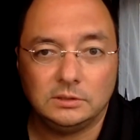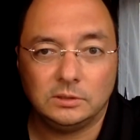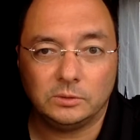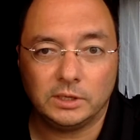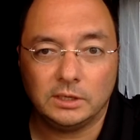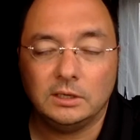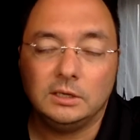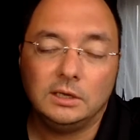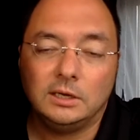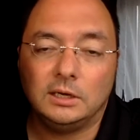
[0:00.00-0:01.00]
okay,
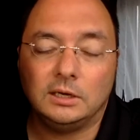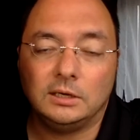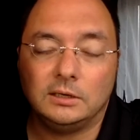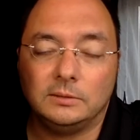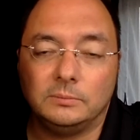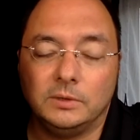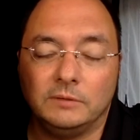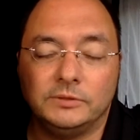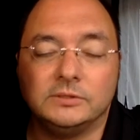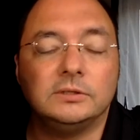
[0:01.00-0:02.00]

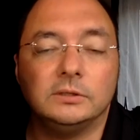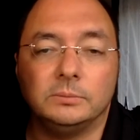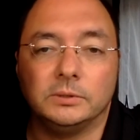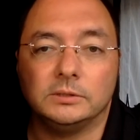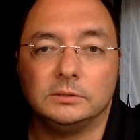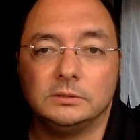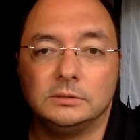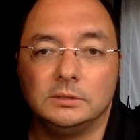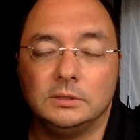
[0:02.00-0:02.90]
of the syllabus,